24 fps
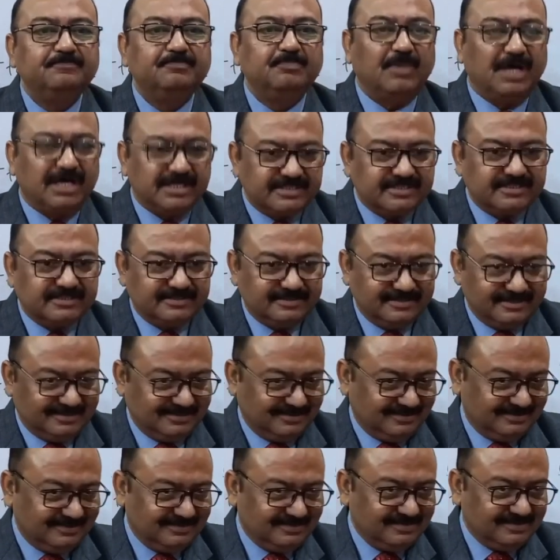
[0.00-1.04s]
mastered.
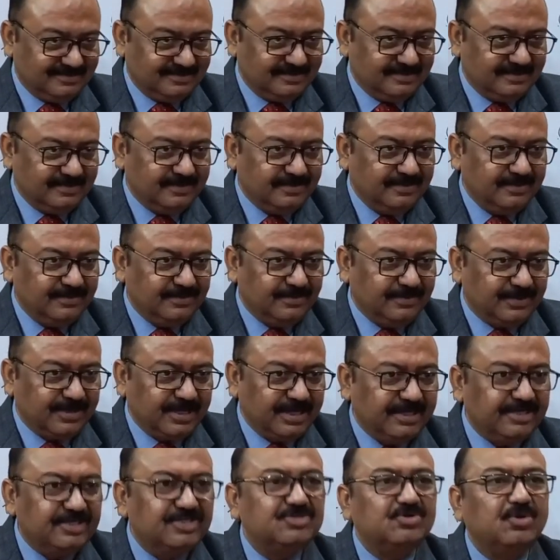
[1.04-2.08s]

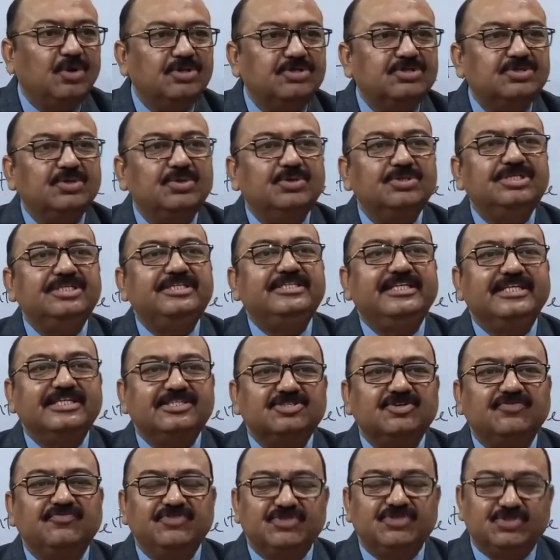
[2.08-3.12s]
Okay, it is also the
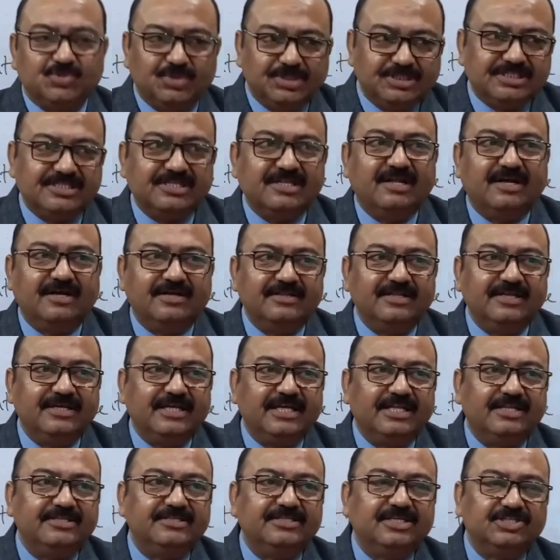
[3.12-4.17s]
test of students' learning
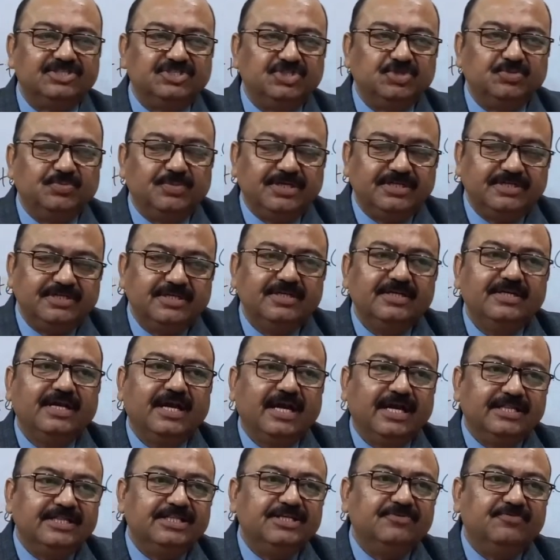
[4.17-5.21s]
and achievement
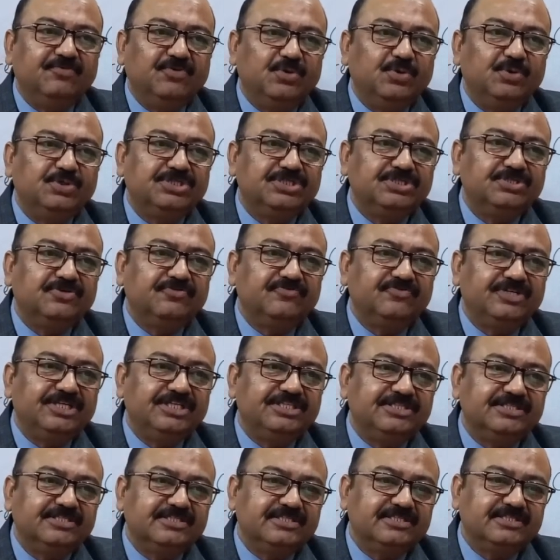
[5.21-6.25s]
and the evaluation of
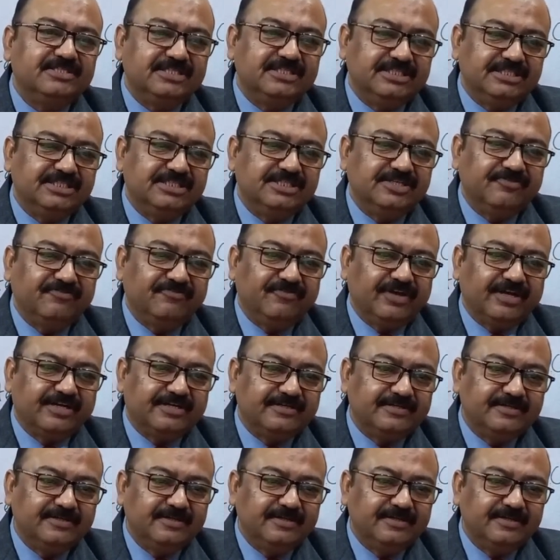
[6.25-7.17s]
teachers' teaching effect.